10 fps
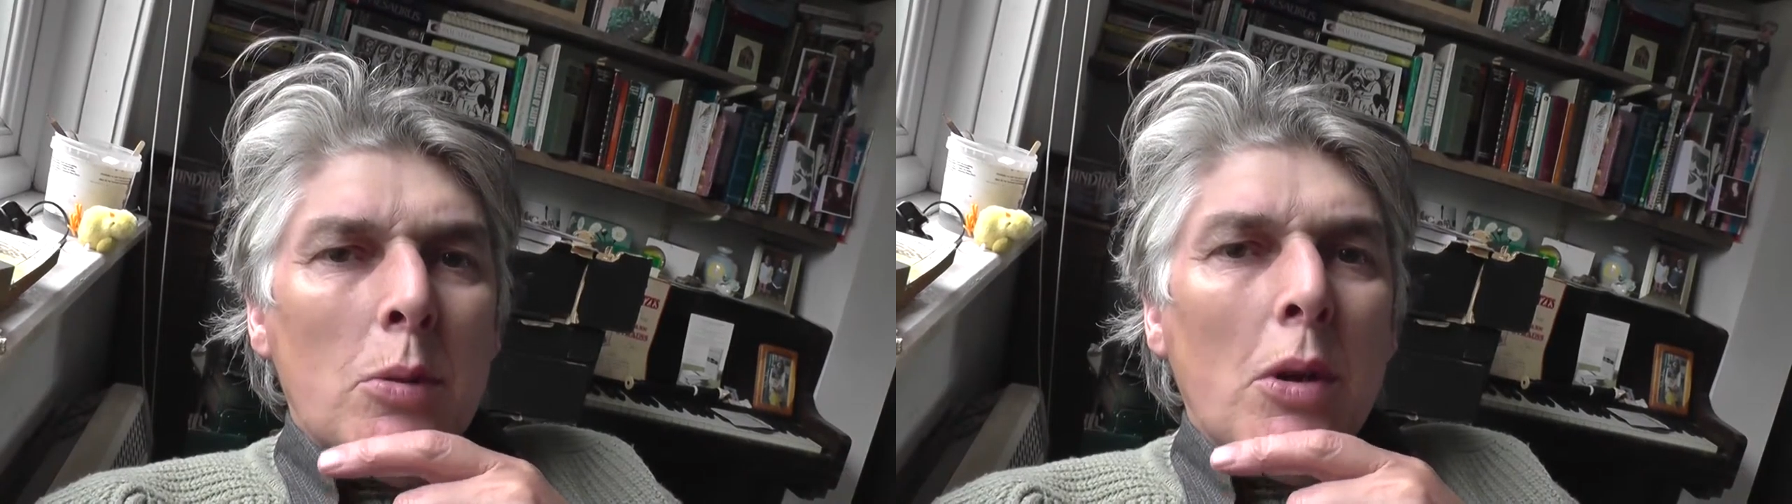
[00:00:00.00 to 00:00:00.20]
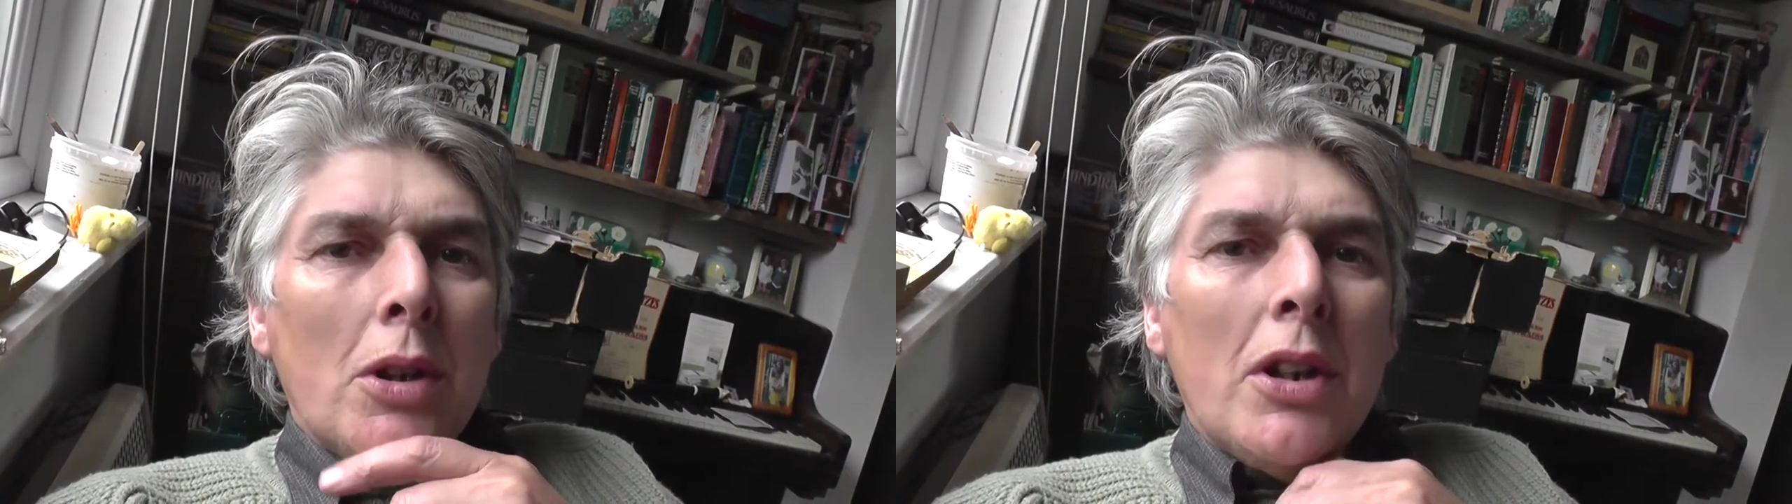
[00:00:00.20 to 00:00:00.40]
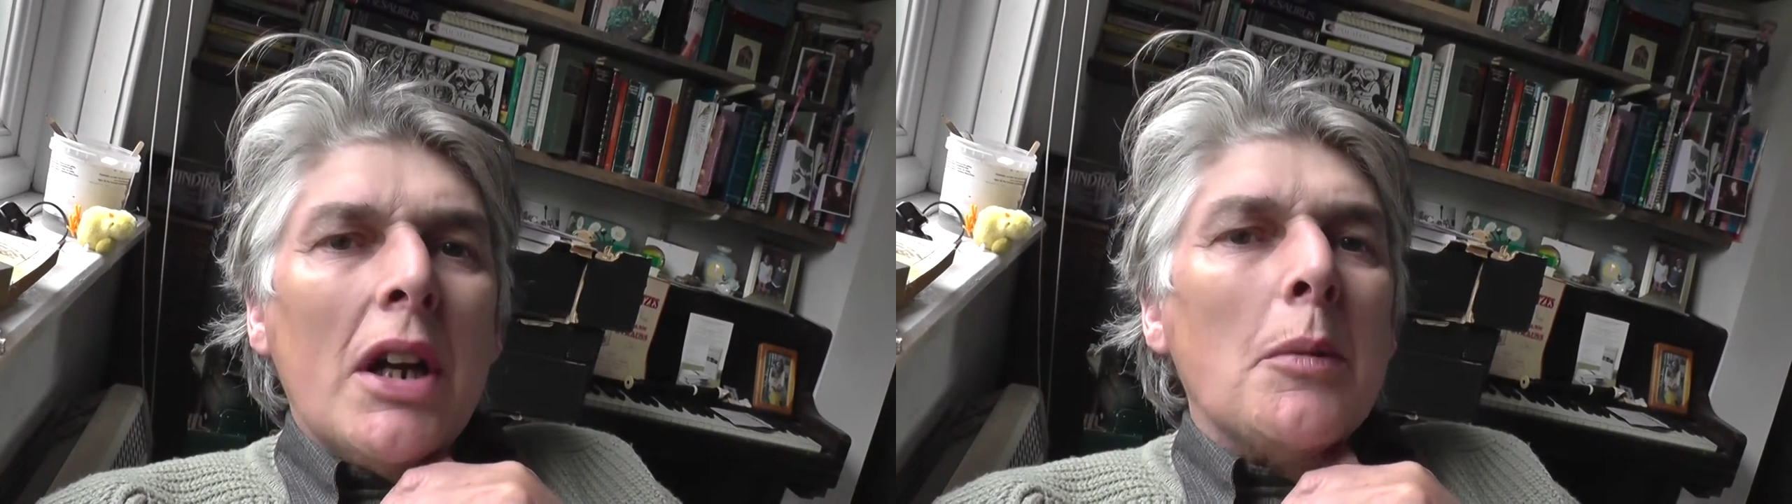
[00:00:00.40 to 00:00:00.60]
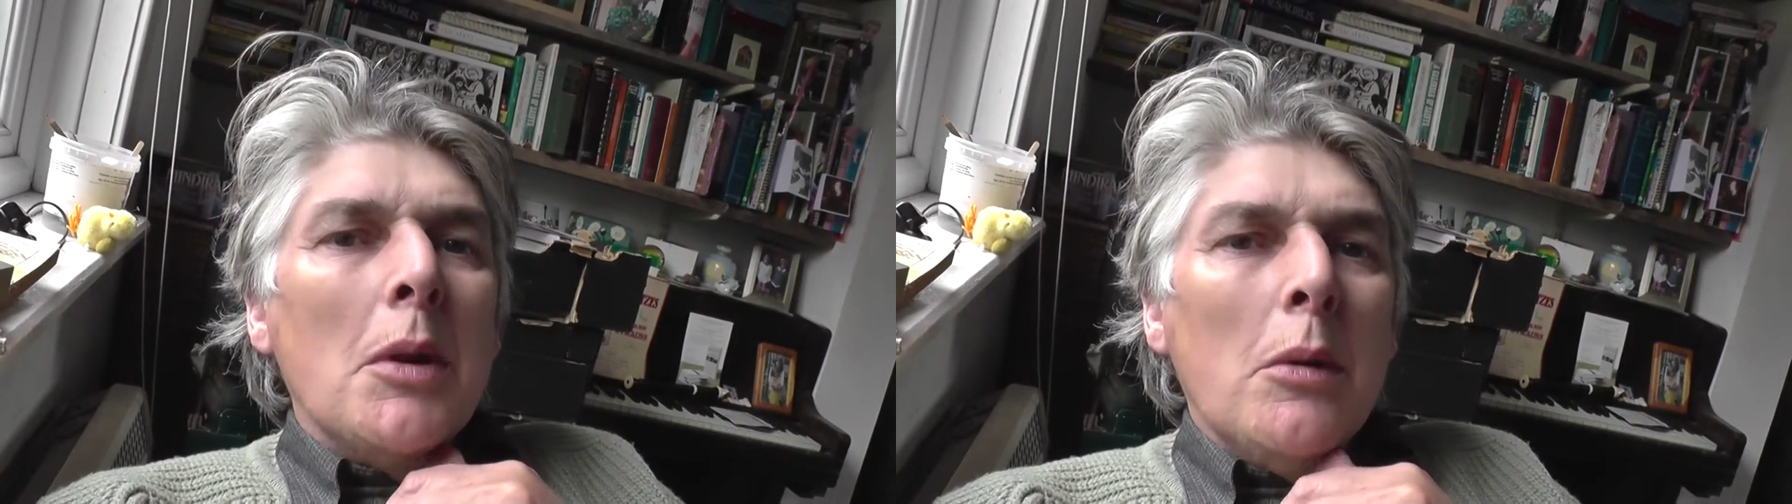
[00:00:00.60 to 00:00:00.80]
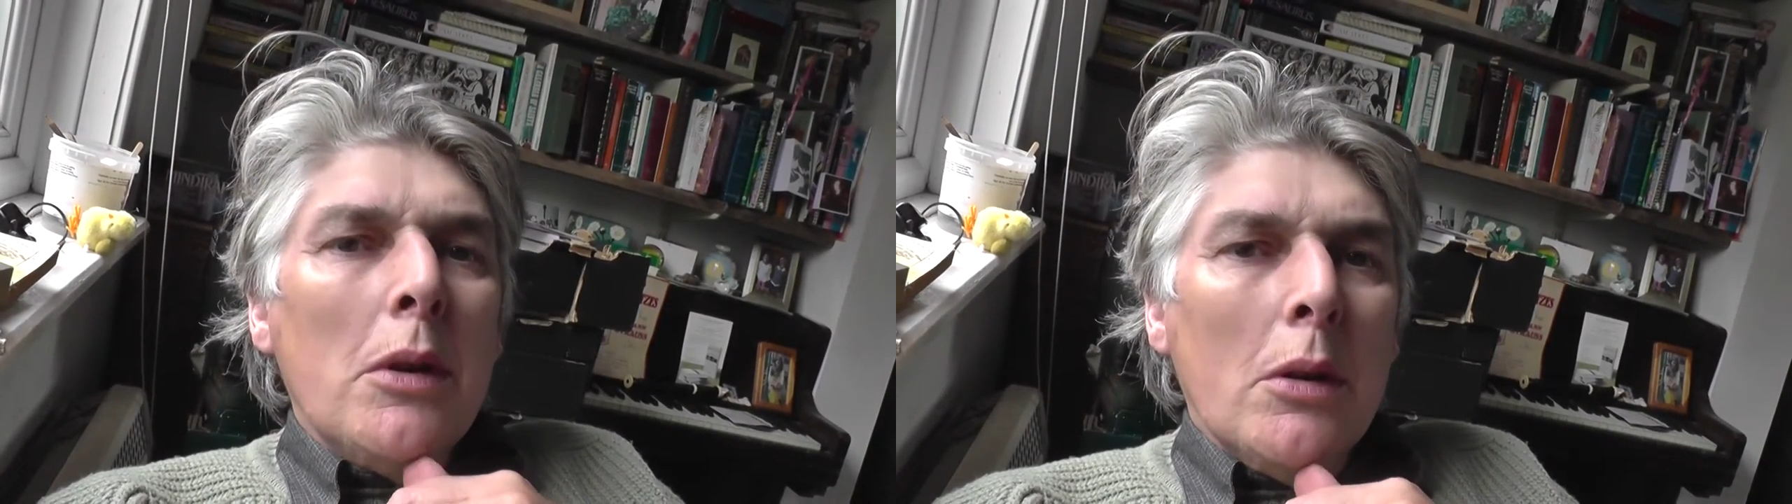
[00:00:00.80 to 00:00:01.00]
one to help
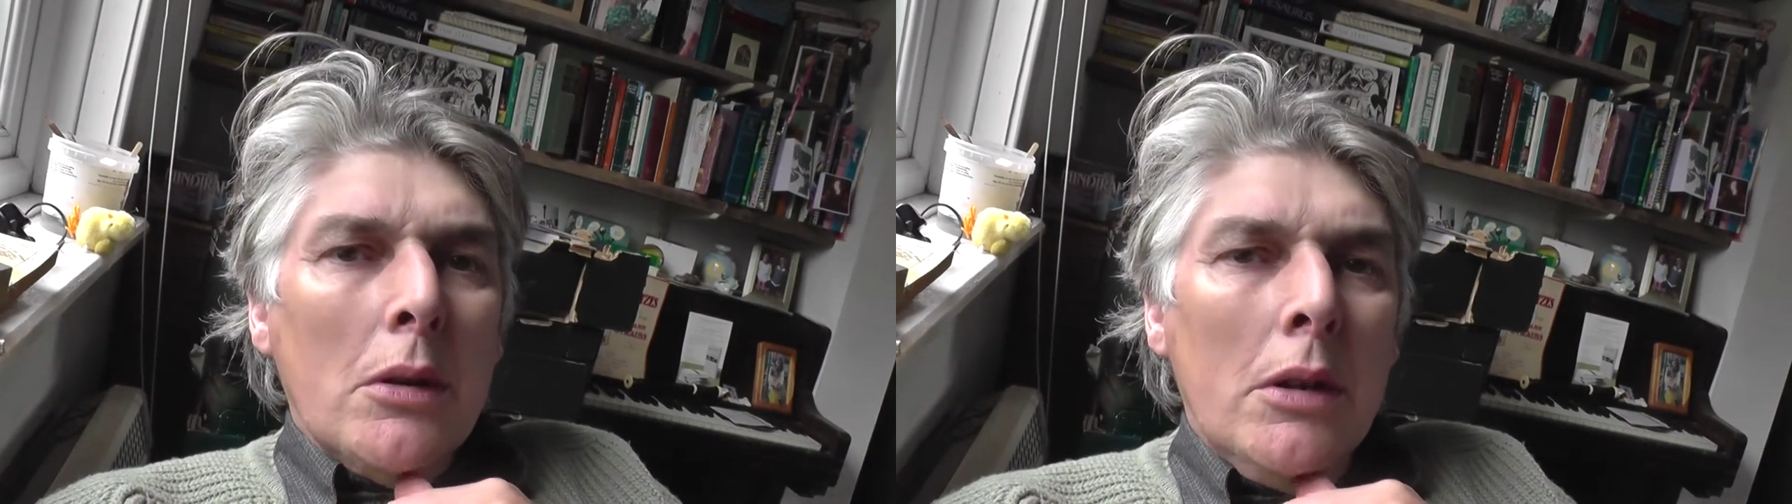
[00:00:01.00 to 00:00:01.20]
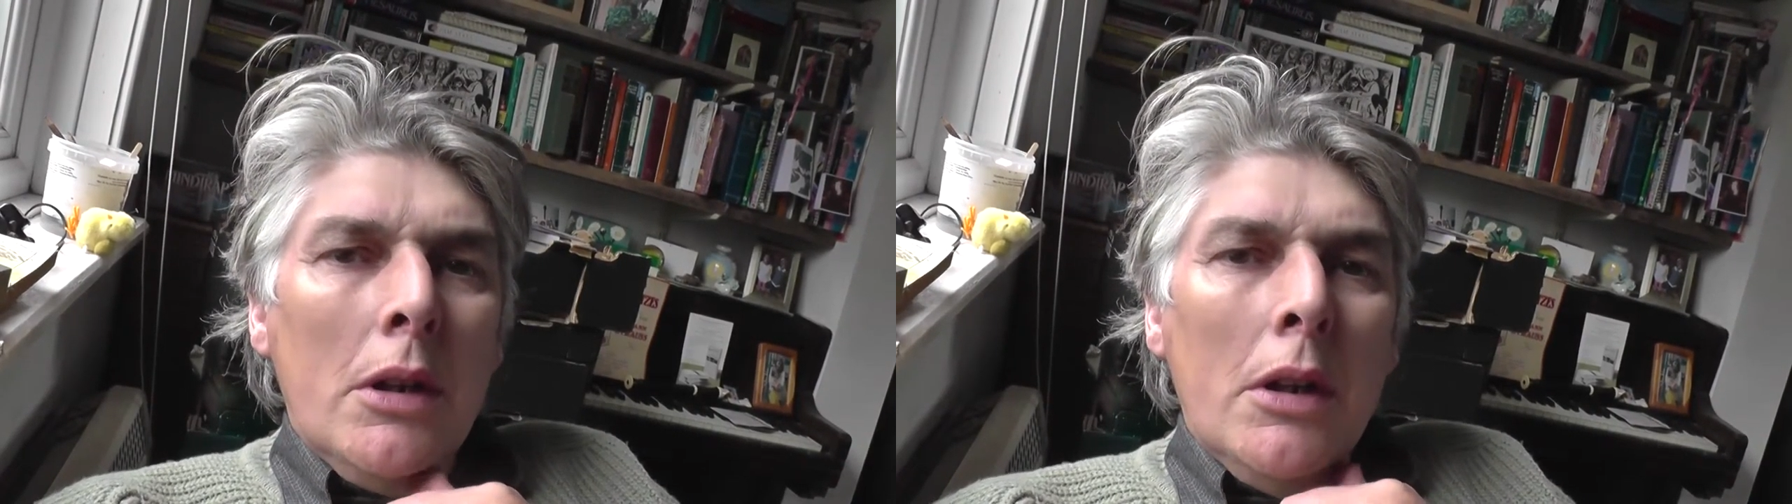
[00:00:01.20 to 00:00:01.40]
you with your